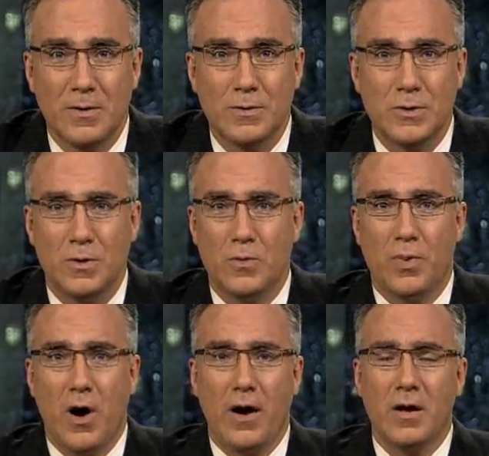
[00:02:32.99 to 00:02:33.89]
do you
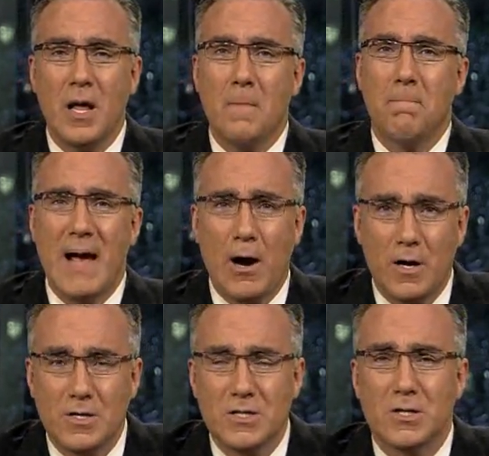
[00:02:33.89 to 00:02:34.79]
part.
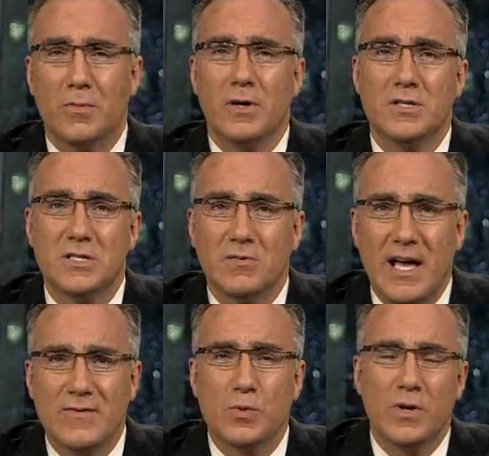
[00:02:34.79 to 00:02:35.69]
Marriages among
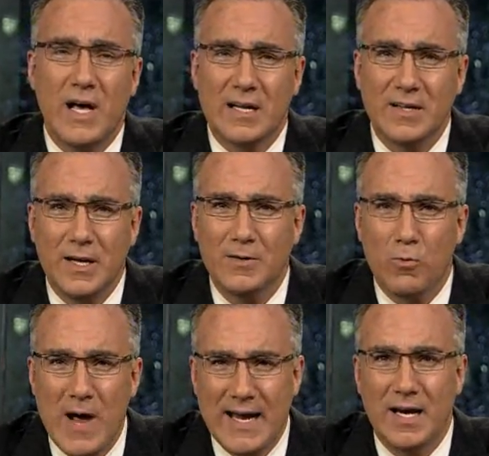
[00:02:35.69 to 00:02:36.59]
slaves were not legally
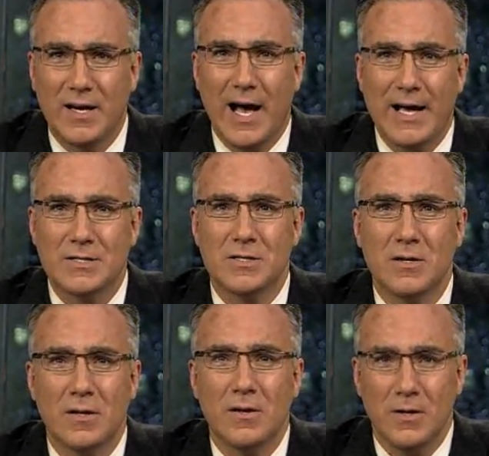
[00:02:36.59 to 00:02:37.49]
recognized.
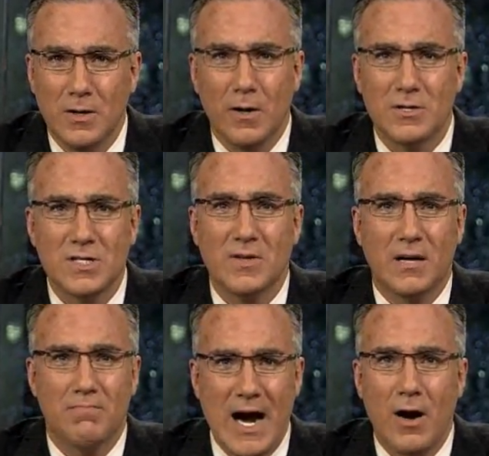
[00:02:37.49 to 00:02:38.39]
You know, just
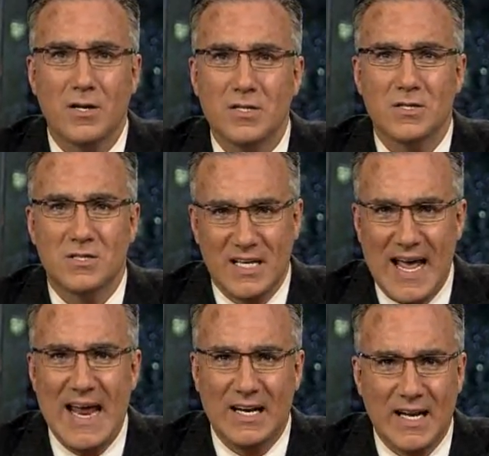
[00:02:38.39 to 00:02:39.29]
like marriages
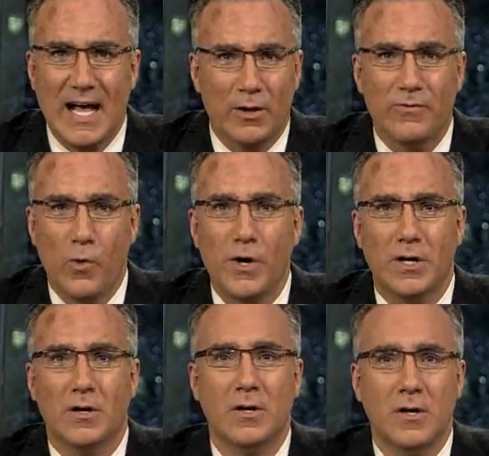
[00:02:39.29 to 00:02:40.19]
today in
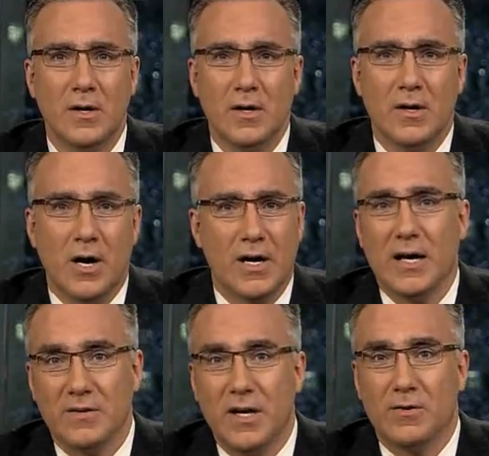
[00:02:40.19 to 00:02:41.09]
California are
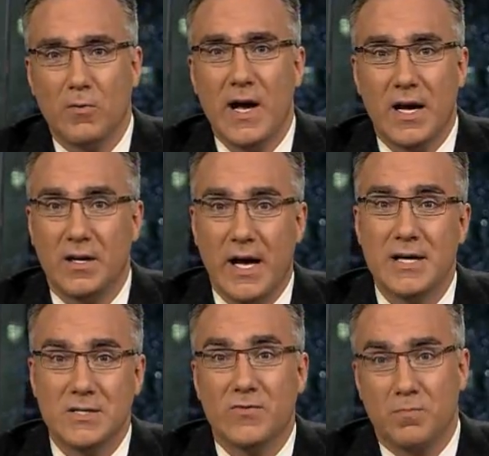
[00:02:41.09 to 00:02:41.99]
not legally
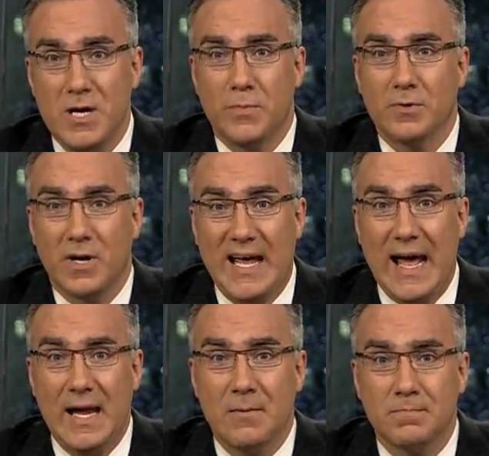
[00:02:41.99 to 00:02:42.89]
recognized if the people are
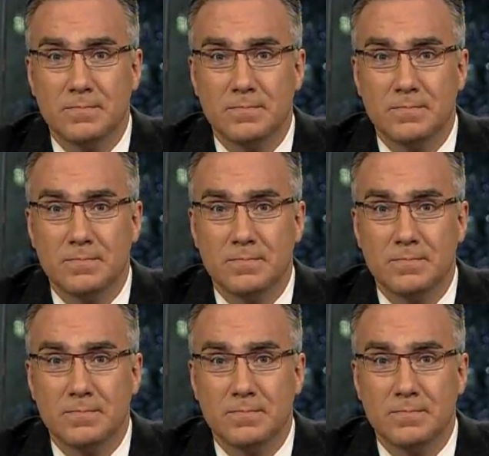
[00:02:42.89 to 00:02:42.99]
gay.